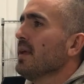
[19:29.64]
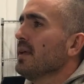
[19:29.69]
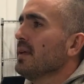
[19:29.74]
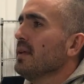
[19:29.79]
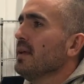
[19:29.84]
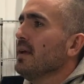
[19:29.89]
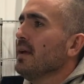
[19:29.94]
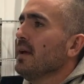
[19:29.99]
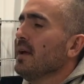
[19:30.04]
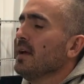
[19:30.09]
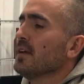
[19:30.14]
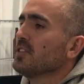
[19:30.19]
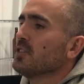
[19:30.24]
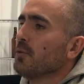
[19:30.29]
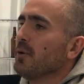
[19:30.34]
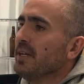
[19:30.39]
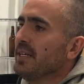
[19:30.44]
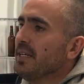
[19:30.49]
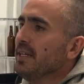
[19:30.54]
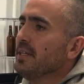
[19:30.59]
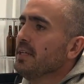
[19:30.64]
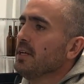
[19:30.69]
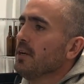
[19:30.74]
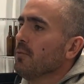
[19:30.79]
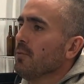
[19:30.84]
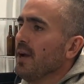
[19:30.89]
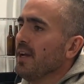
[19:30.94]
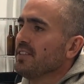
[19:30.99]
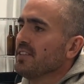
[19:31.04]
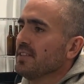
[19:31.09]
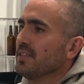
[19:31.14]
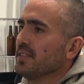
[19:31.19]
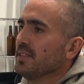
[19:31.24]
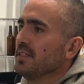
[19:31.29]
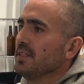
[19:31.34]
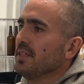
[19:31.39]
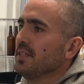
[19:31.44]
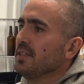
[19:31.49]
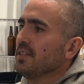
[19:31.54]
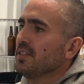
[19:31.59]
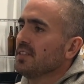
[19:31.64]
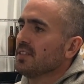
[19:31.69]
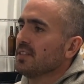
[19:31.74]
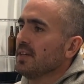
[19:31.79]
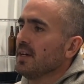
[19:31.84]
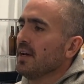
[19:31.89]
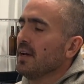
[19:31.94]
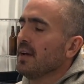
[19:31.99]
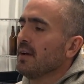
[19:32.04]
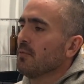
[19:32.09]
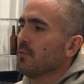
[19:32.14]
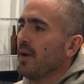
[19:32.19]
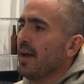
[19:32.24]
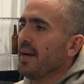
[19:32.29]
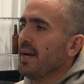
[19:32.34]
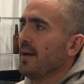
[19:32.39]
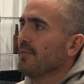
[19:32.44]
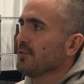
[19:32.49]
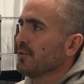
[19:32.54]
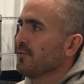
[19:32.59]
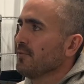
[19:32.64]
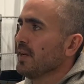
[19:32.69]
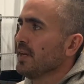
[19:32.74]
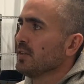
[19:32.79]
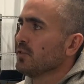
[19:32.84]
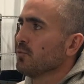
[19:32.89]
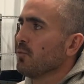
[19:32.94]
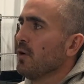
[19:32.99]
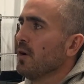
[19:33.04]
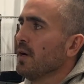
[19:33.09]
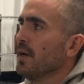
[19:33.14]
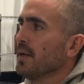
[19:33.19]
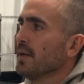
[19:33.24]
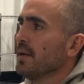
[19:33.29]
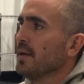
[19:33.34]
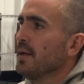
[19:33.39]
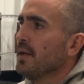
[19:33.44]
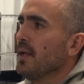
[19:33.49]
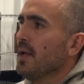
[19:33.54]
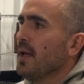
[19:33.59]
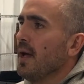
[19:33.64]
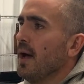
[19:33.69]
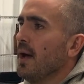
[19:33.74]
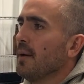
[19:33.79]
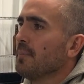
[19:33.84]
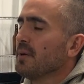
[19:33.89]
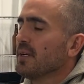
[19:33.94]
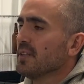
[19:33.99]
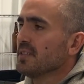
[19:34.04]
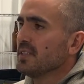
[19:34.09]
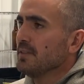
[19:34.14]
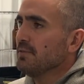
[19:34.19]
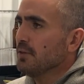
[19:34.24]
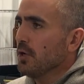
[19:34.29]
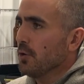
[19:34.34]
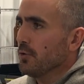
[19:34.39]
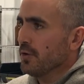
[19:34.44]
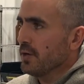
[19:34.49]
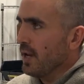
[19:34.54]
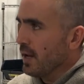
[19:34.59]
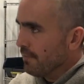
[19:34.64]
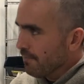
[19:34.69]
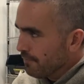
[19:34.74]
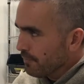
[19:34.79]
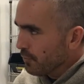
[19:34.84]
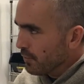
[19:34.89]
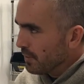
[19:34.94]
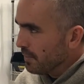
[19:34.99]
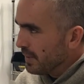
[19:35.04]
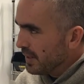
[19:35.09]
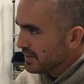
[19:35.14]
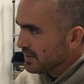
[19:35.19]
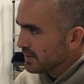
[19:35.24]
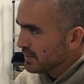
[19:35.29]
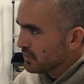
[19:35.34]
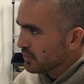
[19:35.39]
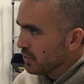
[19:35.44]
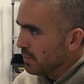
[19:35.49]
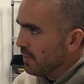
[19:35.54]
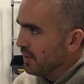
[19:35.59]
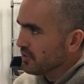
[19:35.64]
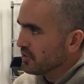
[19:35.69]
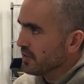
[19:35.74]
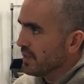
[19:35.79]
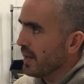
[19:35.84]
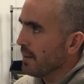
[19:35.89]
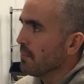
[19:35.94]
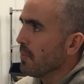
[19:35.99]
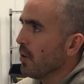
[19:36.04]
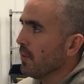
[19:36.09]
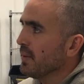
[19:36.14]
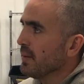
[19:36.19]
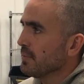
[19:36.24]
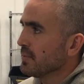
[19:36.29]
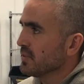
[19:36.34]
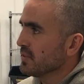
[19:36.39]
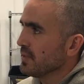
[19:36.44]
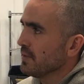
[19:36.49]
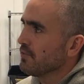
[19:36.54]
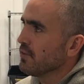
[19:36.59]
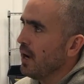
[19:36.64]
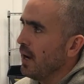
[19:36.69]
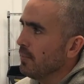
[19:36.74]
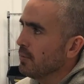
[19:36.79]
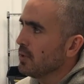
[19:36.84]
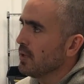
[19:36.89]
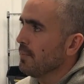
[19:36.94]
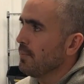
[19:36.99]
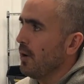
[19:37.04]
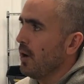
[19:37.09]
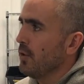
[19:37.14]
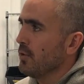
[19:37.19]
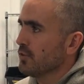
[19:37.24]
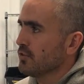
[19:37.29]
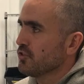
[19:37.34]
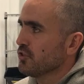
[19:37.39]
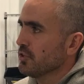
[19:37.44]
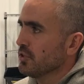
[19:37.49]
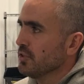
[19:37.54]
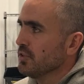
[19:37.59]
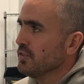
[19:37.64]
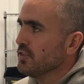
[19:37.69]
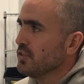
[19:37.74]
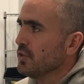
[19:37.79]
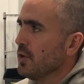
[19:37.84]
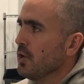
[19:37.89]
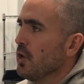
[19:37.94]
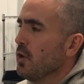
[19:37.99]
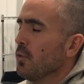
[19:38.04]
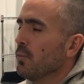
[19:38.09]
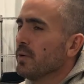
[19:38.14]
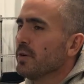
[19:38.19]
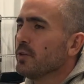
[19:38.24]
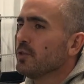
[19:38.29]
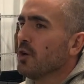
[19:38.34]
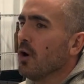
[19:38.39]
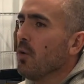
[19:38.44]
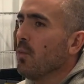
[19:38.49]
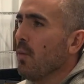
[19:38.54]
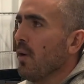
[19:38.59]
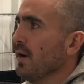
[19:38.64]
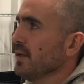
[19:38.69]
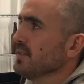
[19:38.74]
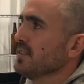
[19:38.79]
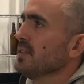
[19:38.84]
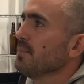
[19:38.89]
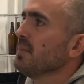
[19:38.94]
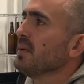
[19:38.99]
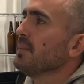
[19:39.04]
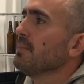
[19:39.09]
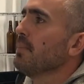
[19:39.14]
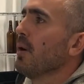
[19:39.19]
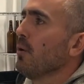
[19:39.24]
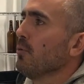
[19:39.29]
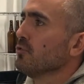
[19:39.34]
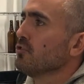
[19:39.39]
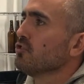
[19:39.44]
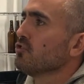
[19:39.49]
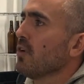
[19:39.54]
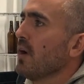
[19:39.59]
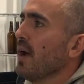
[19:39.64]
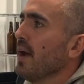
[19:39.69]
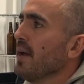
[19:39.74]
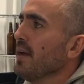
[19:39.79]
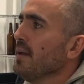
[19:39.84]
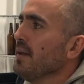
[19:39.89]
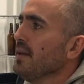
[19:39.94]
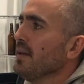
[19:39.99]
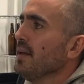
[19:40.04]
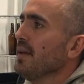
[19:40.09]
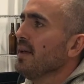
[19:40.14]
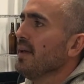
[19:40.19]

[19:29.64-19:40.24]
Yeah, so we need to arrest the yeast right after phase 1 because even though they're not fermenting so much in that moment because they've gobbled up all the sugars, we don't want it to be bone dry.